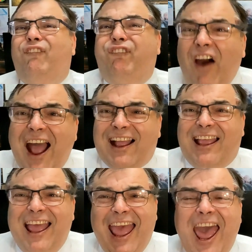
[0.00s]

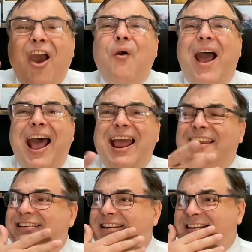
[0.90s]
Fuck! How
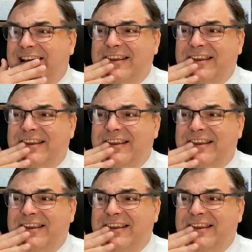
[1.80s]
hard is it?